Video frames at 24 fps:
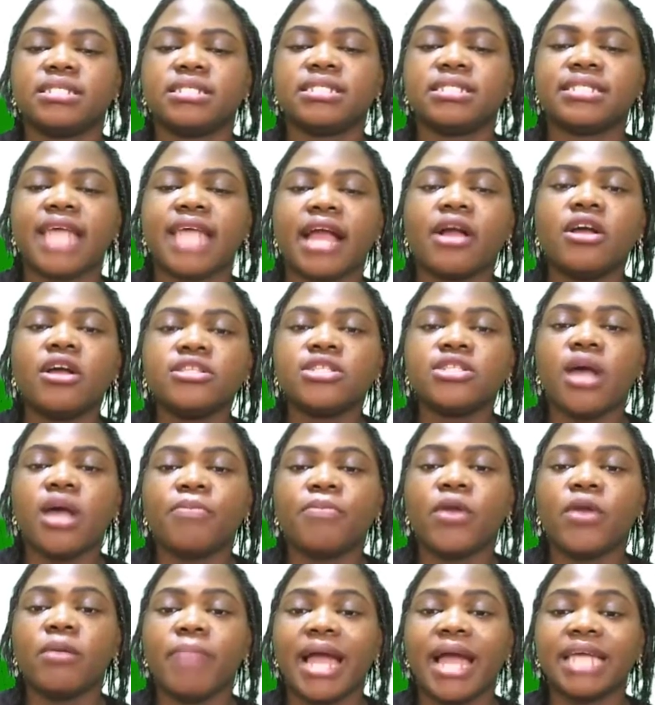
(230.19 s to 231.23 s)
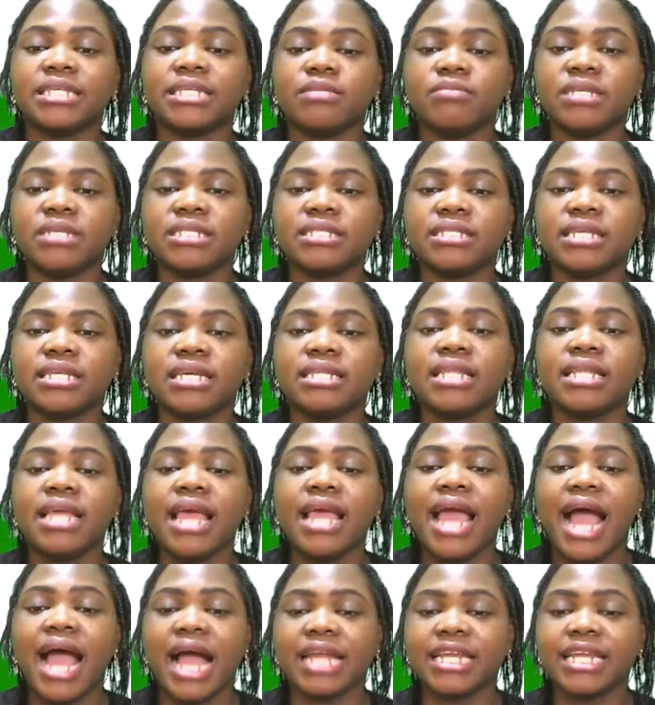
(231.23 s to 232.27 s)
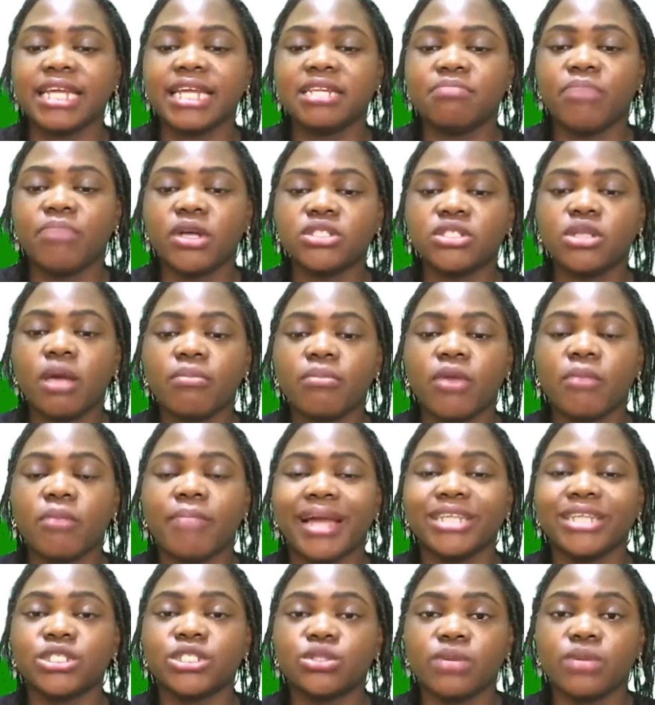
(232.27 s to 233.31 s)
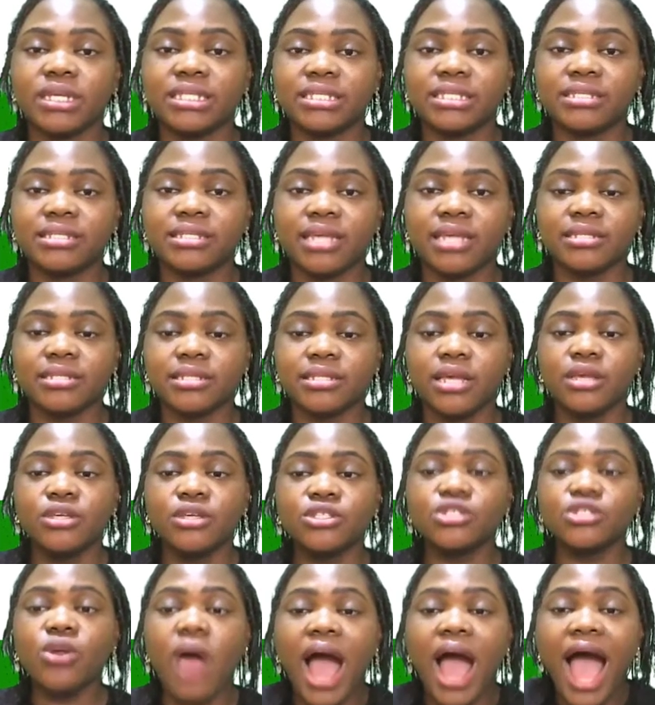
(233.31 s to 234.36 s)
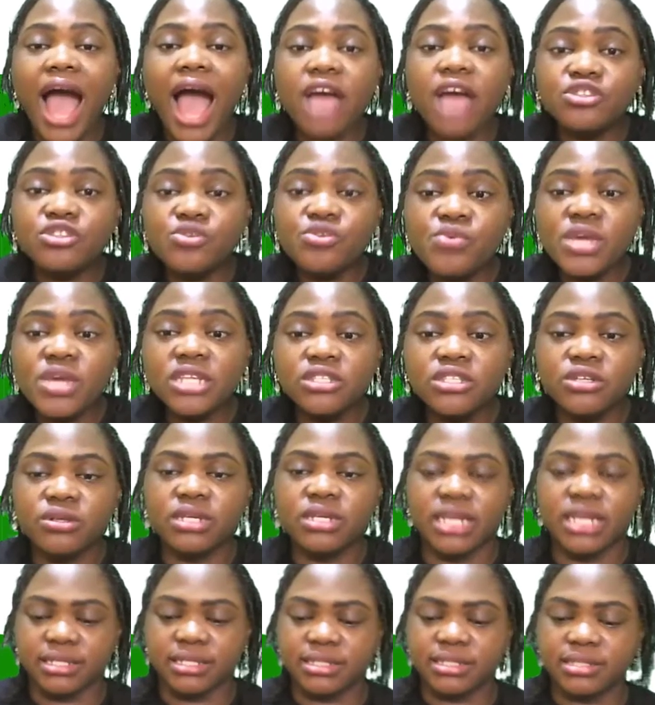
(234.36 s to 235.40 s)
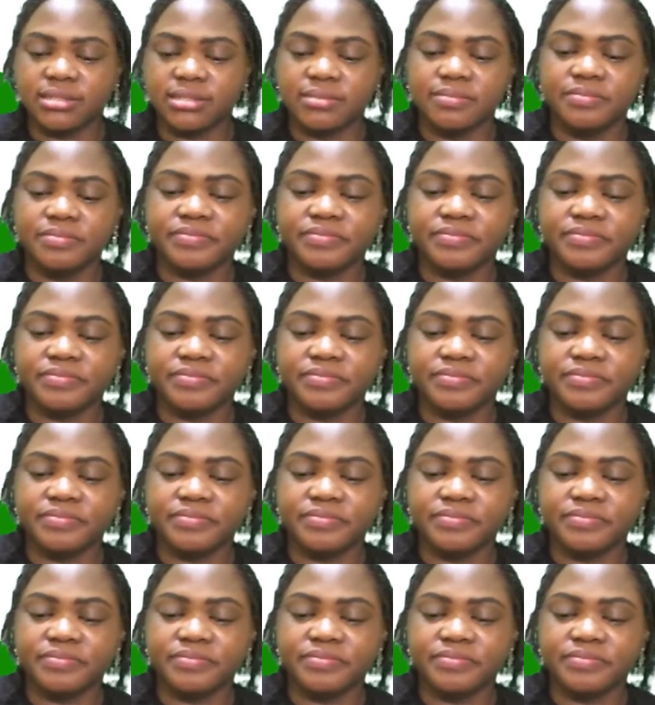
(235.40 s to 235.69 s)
The second top number is missing, and then the bottom number is 26. So how do we do this?